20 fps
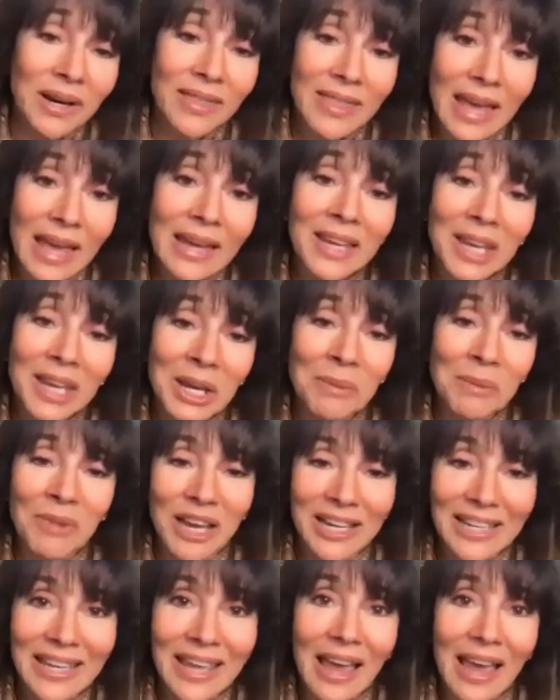thank him
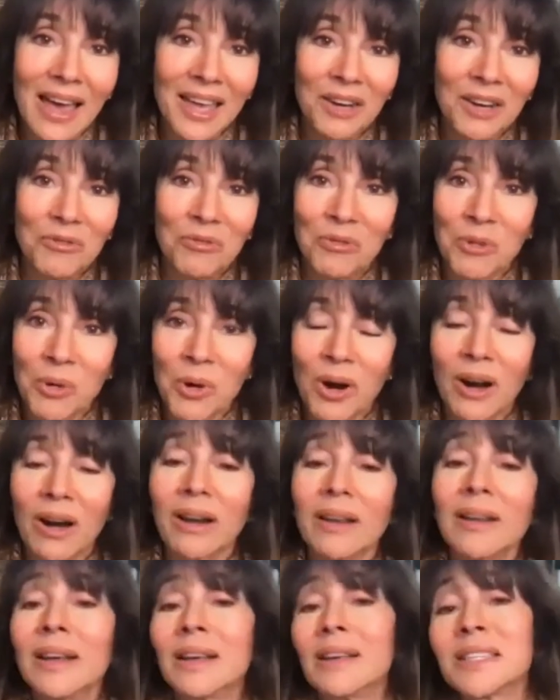again for